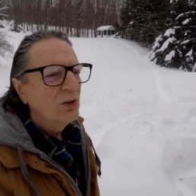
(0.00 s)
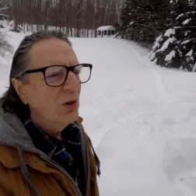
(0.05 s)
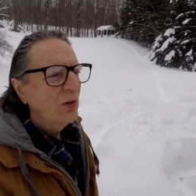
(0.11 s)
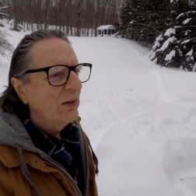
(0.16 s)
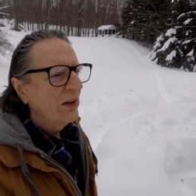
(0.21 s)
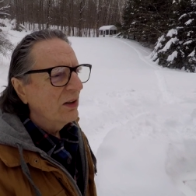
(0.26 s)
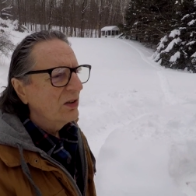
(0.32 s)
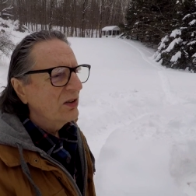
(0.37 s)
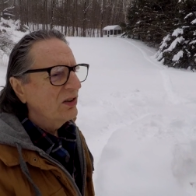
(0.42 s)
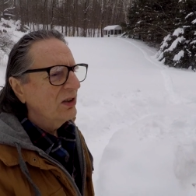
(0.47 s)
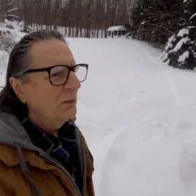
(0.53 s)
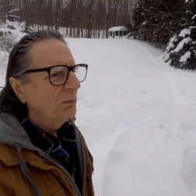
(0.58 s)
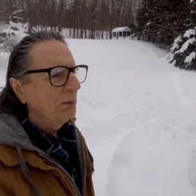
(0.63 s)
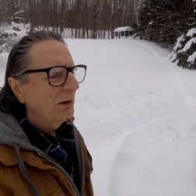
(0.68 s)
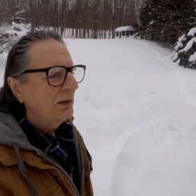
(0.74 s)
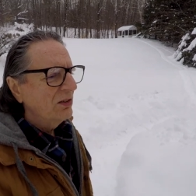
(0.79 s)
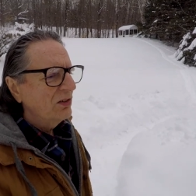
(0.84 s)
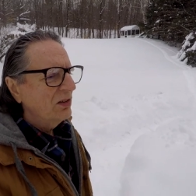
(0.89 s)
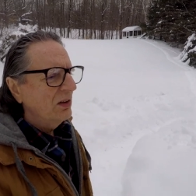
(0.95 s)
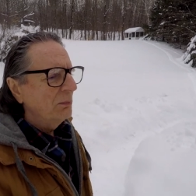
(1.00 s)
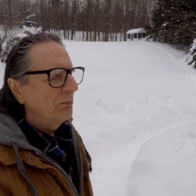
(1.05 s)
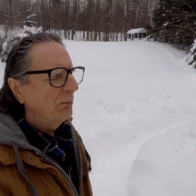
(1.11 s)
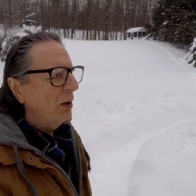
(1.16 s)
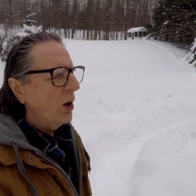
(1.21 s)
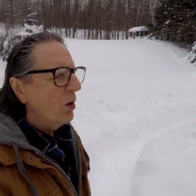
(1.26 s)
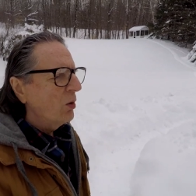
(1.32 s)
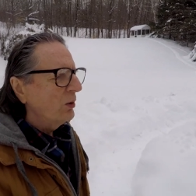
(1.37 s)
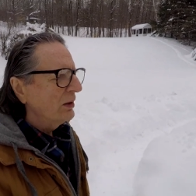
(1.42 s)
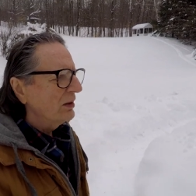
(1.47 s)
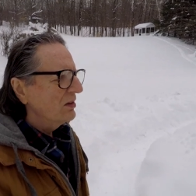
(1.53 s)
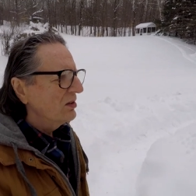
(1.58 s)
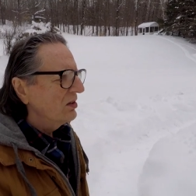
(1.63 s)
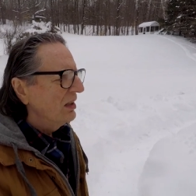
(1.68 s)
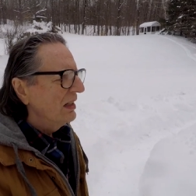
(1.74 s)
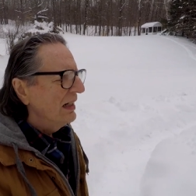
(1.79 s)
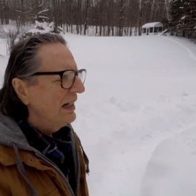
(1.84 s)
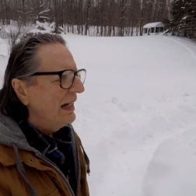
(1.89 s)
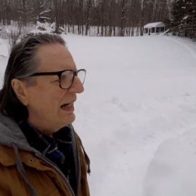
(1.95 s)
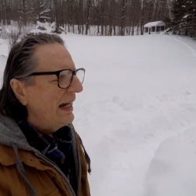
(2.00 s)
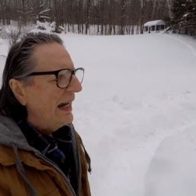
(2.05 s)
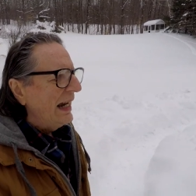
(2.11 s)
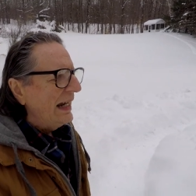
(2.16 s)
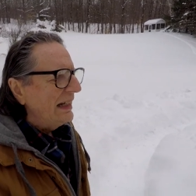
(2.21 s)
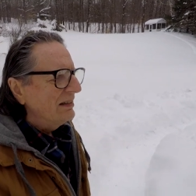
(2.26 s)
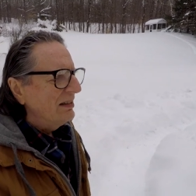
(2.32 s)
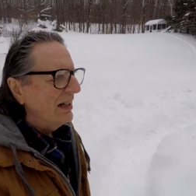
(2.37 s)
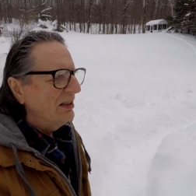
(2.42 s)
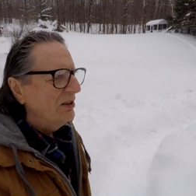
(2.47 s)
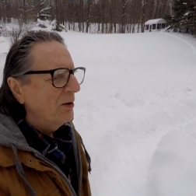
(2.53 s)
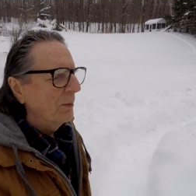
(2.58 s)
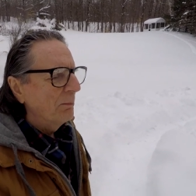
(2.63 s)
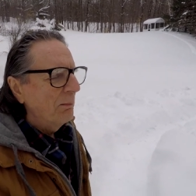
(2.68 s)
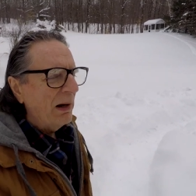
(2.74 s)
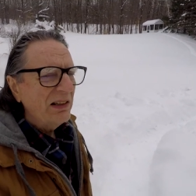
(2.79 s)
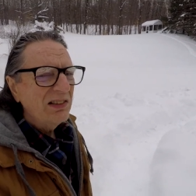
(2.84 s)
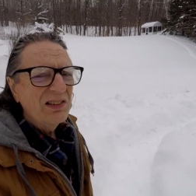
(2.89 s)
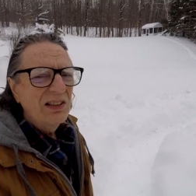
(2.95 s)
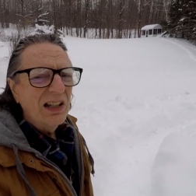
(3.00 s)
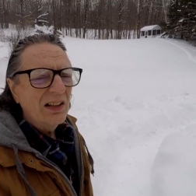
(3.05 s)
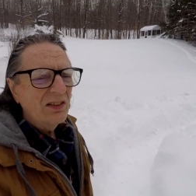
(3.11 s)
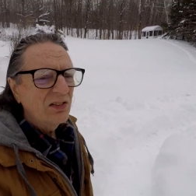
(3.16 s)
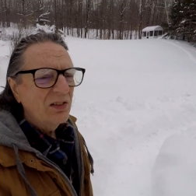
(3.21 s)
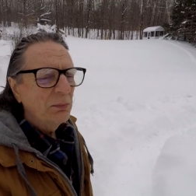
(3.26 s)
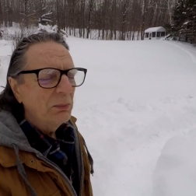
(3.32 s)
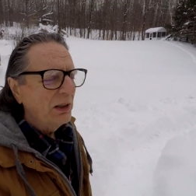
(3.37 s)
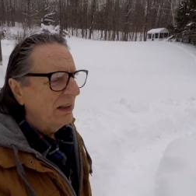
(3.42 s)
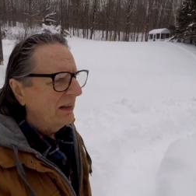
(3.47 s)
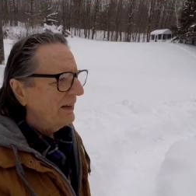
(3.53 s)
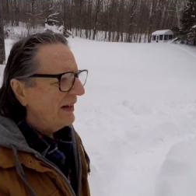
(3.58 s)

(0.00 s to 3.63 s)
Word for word: to their simplest components. Take your best guesstimate of